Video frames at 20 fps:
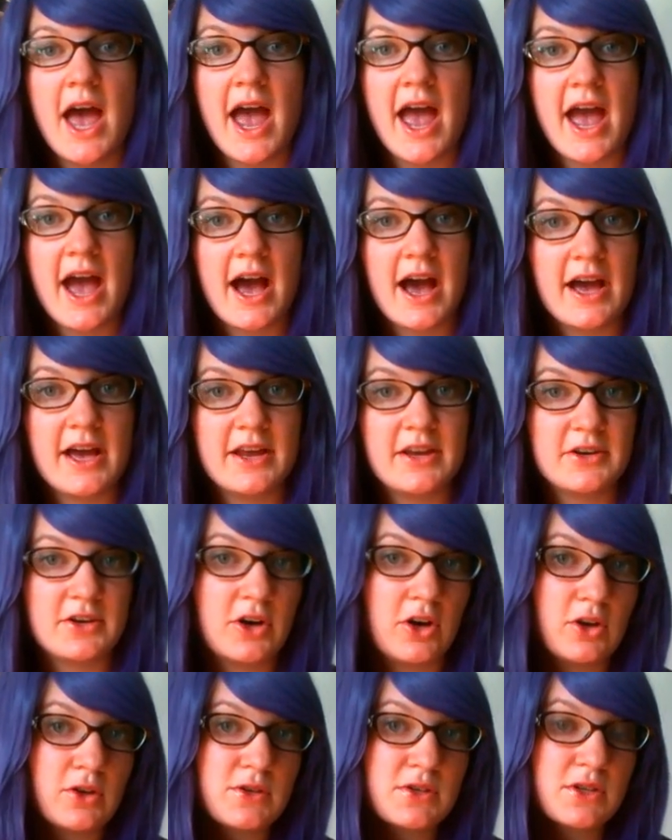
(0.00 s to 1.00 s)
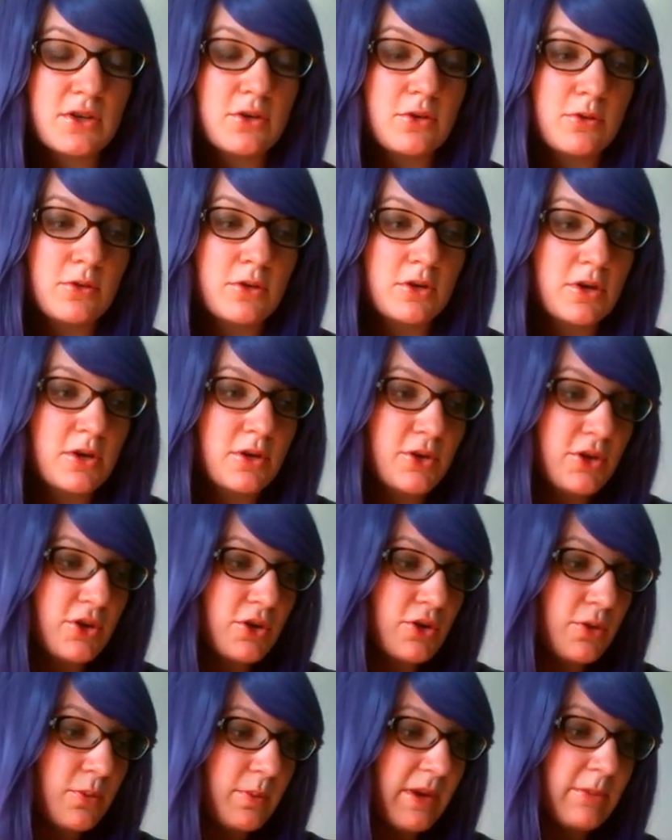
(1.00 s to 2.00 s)
And also,
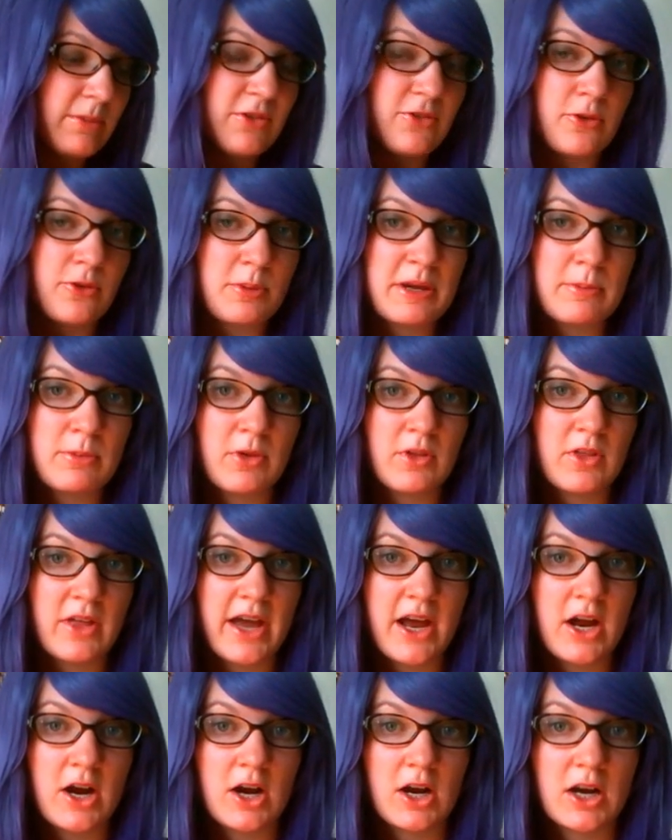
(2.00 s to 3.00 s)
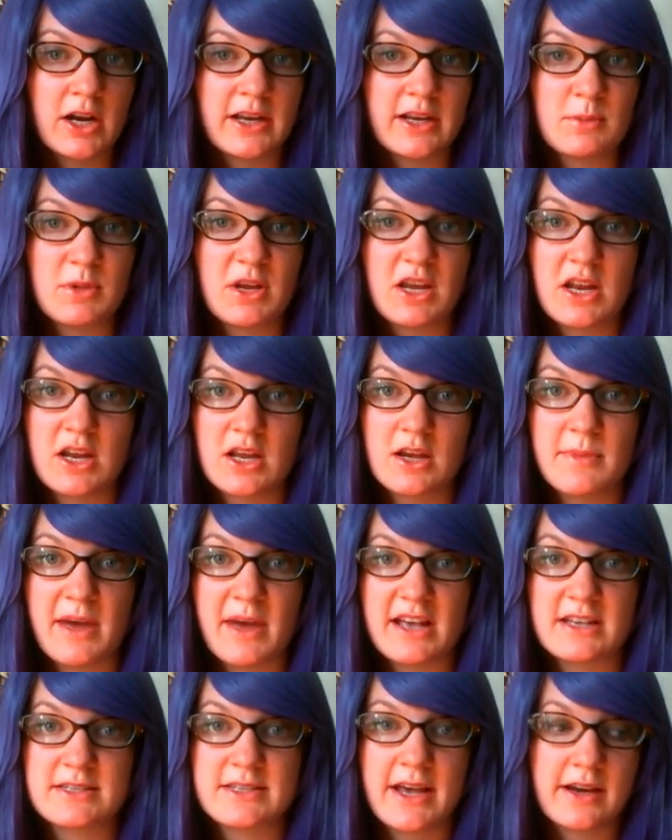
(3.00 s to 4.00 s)
you know, maybe for people that are going to be getting a
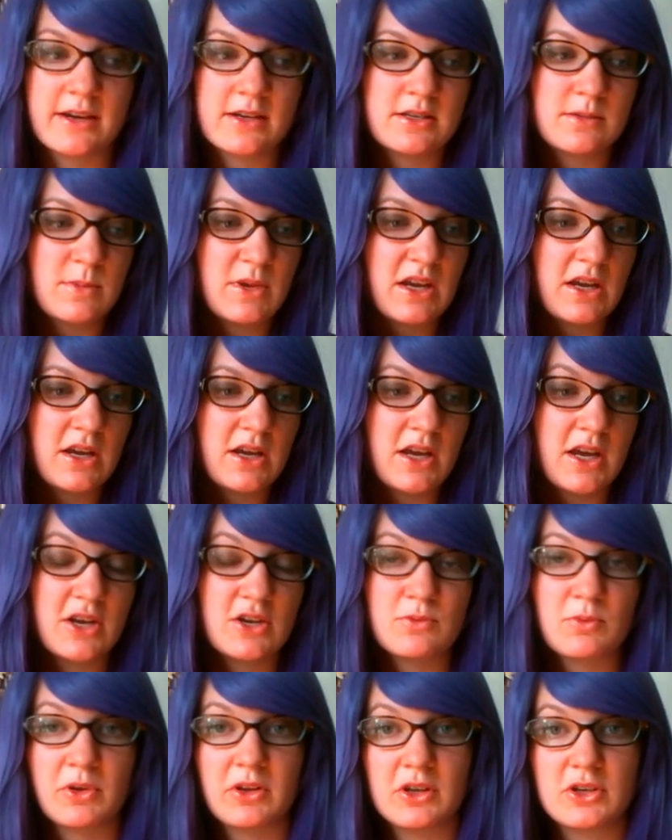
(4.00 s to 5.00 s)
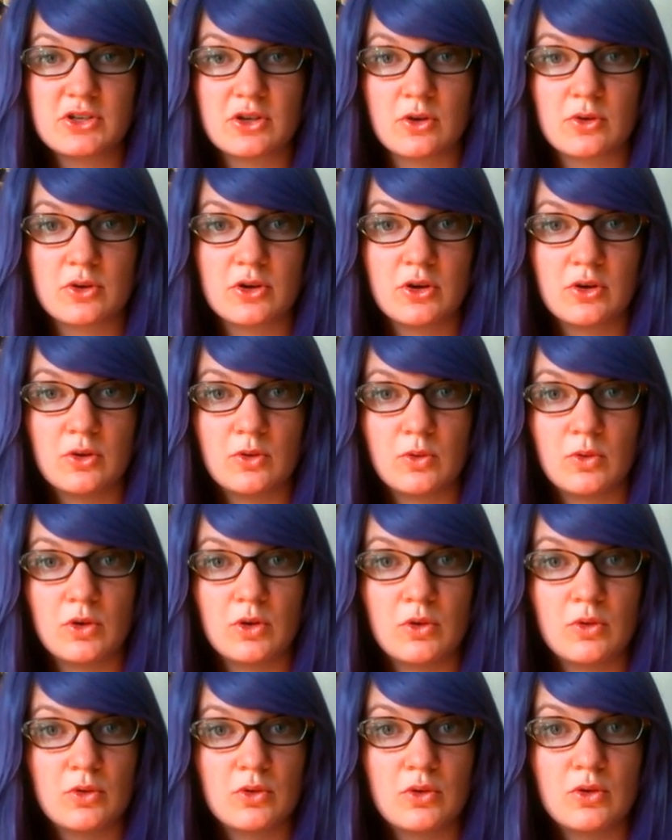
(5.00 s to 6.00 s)
mastectomy and really don't know
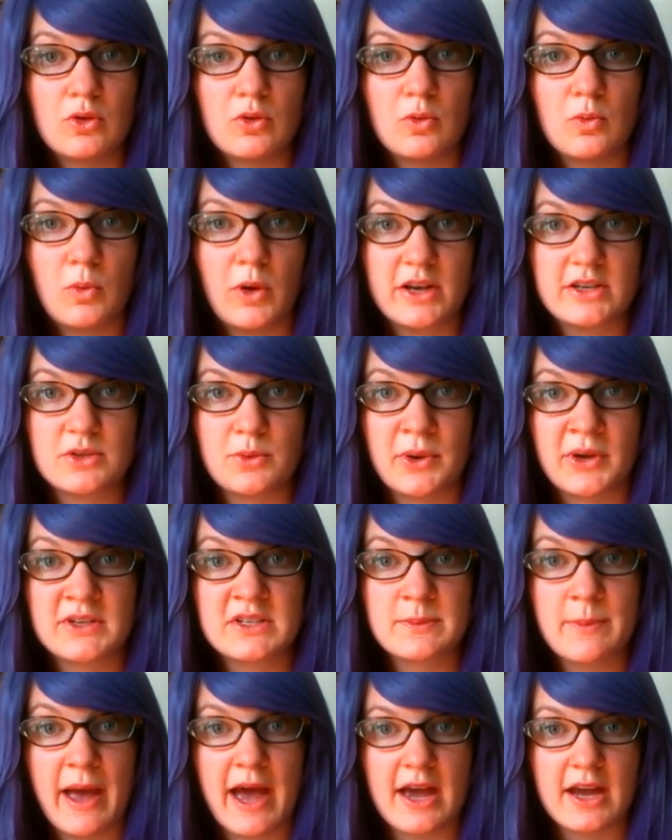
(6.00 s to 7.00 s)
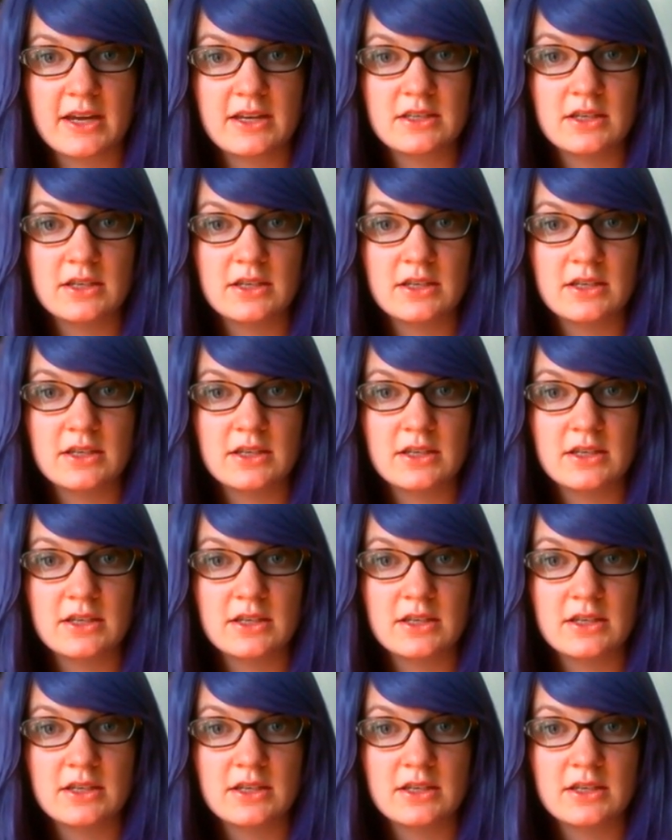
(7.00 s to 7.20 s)
what to expect.